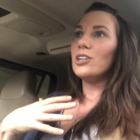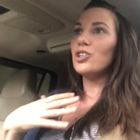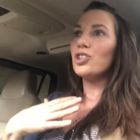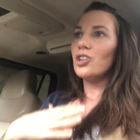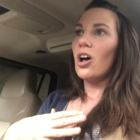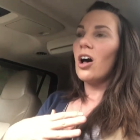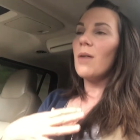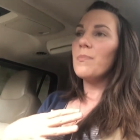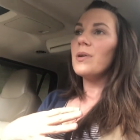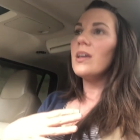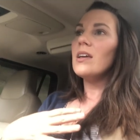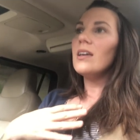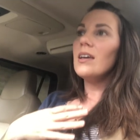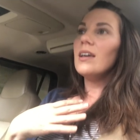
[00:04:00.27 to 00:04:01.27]
shop
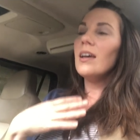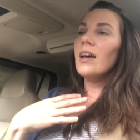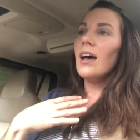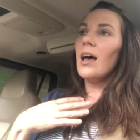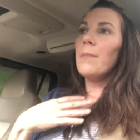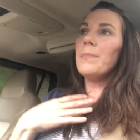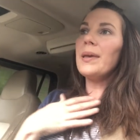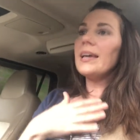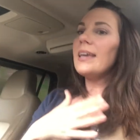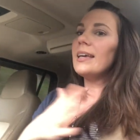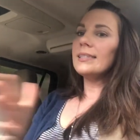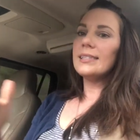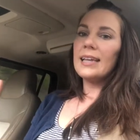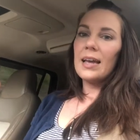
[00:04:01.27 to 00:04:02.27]
a big
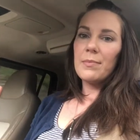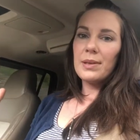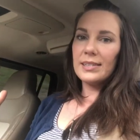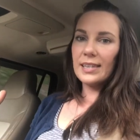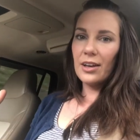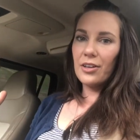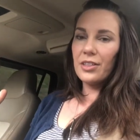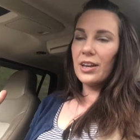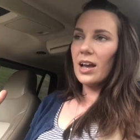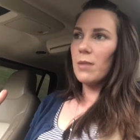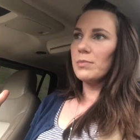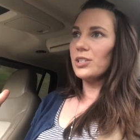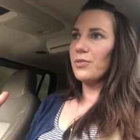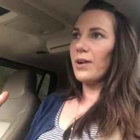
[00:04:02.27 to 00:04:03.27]
consignment sale that
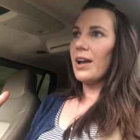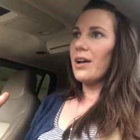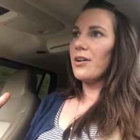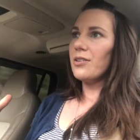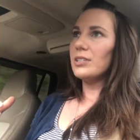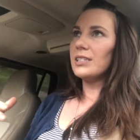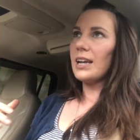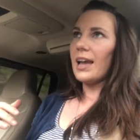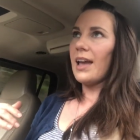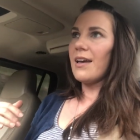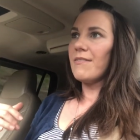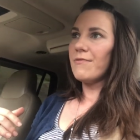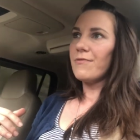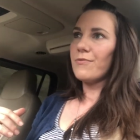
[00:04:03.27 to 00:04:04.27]
comes around
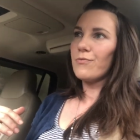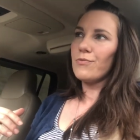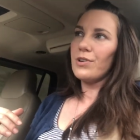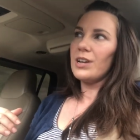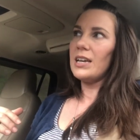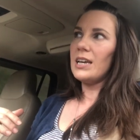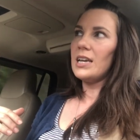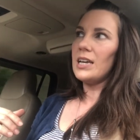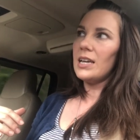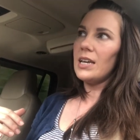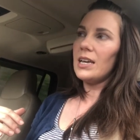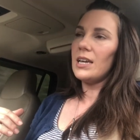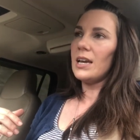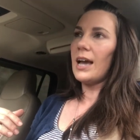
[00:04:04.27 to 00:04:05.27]

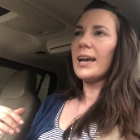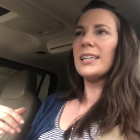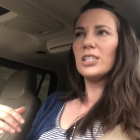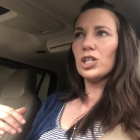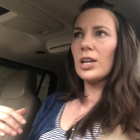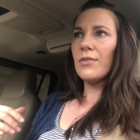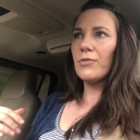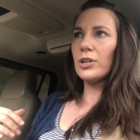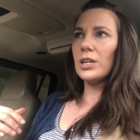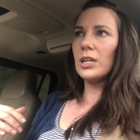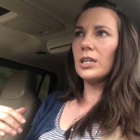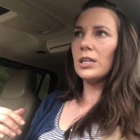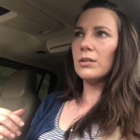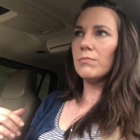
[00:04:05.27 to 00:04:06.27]
every, I guess it's
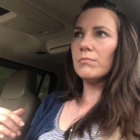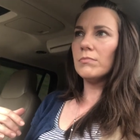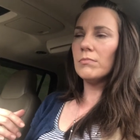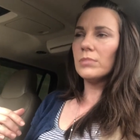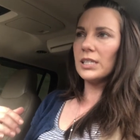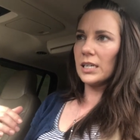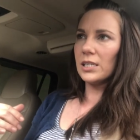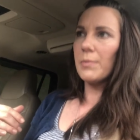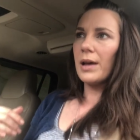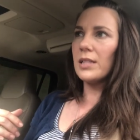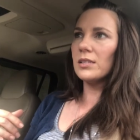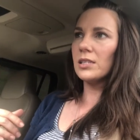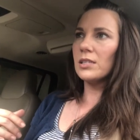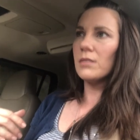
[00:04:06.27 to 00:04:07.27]
every six
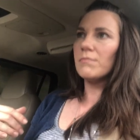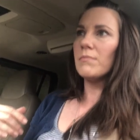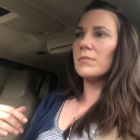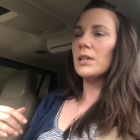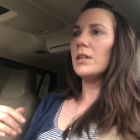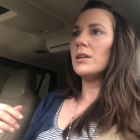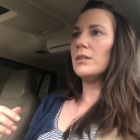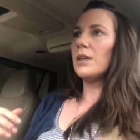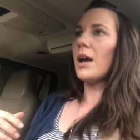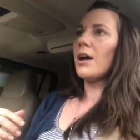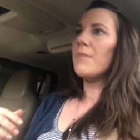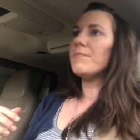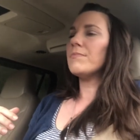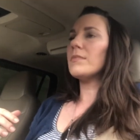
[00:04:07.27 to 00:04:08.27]
months.
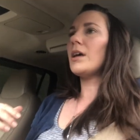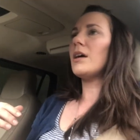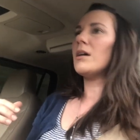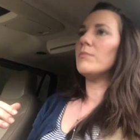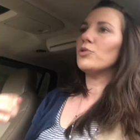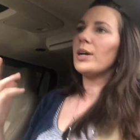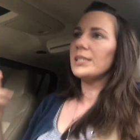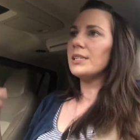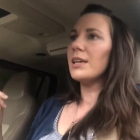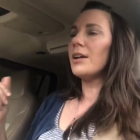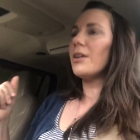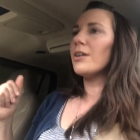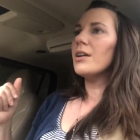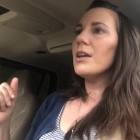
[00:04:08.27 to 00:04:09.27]
Yeah, um, twice a
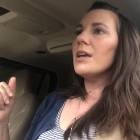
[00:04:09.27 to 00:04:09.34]
year.